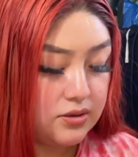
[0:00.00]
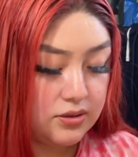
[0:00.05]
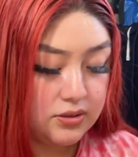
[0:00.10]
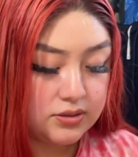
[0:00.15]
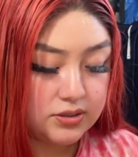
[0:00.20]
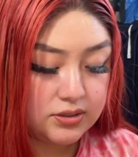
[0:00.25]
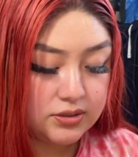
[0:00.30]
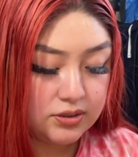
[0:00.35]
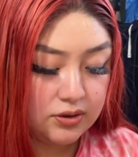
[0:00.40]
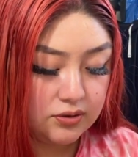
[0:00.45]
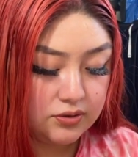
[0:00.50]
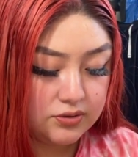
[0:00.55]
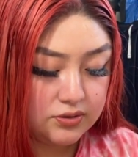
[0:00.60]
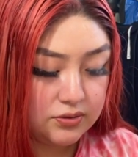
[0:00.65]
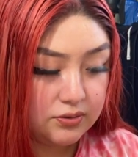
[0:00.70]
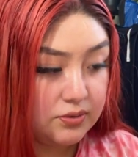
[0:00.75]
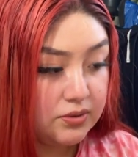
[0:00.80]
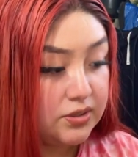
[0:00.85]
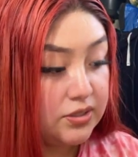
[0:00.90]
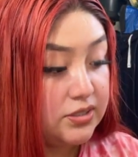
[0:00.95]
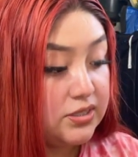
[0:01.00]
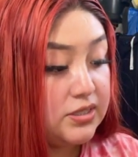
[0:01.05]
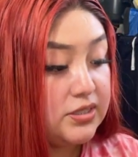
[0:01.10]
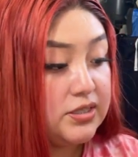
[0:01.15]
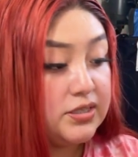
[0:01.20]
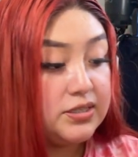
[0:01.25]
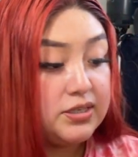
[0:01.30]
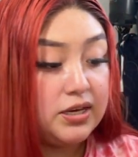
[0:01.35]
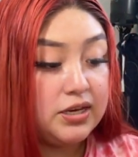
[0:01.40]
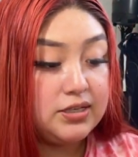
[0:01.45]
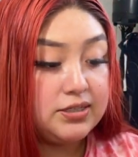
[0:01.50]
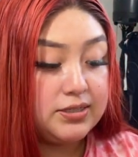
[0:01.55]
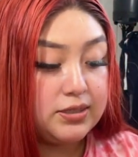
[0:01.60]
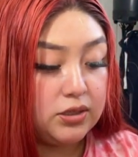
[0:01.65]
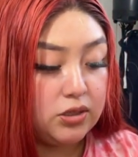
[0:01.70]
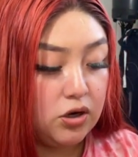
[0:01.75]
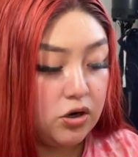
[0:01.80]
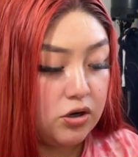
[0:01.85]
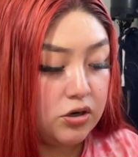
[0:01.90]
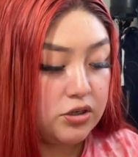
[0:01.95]
this is also, this is a
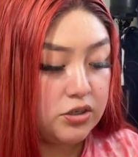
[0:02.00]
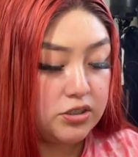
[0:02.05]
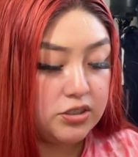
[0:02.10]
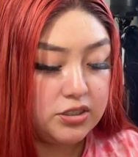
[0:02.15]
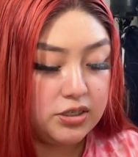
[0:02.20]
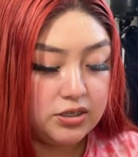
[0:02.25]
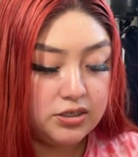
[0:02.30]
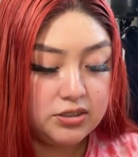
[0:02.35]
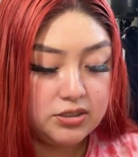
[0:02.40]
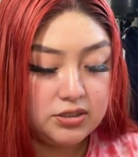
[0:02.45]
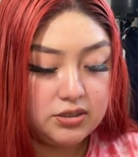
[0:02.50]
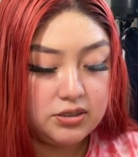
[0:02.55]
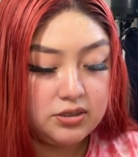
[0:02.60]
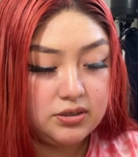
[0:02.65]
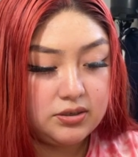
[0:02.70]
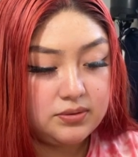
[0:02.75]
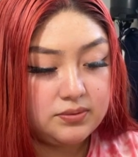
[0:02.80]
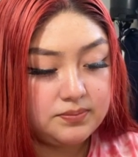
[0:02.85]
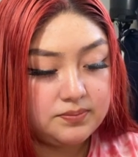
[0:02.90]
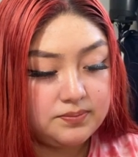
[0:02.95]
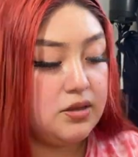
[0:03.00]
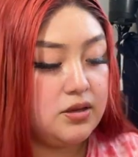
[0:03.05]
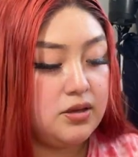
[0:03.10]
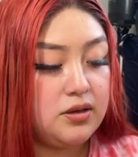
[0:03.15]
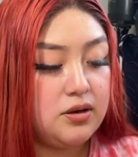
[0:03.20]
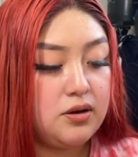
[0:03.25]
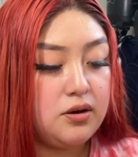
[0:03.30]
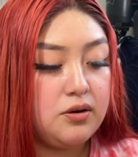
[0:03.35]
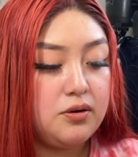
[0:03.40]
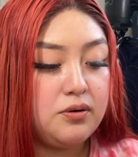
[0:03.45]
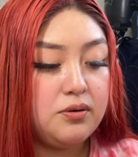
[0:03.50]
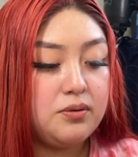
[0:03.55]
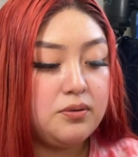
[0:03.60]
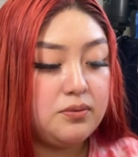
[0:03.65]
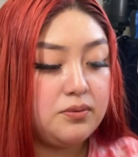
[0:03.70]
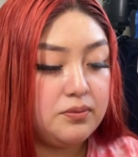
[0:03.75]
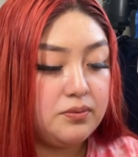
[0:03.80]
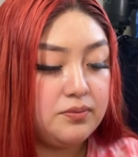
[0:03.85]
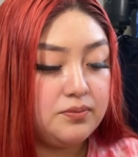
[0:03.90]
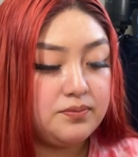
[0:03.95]
size large actually.
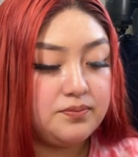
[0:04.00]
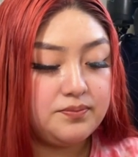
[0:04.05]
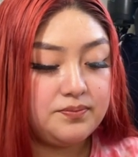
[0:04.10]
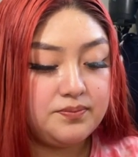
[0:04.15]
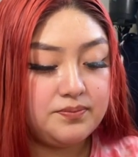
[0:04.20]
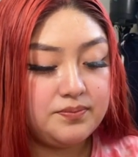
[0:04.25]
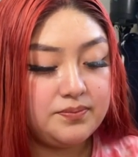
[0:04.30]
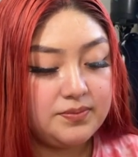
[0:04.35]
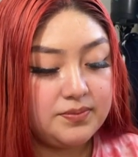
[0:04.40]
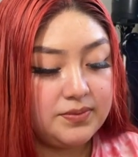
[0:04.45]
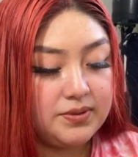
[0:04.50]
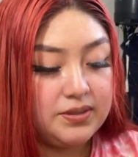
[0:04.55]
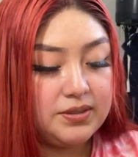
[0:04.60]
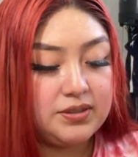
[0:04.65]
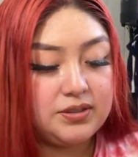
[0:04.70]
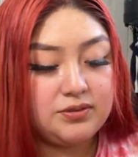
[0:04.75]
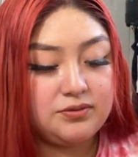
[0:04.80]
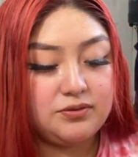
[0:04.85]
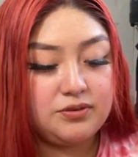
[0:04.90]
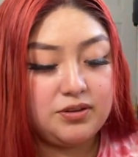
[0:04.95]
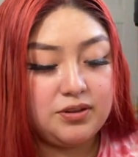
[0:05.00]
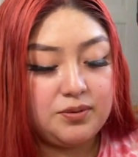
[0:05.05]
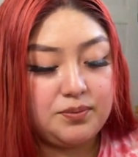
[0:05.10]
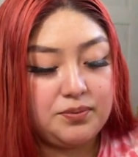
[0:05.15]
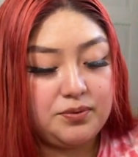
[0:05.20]
Oh, this is really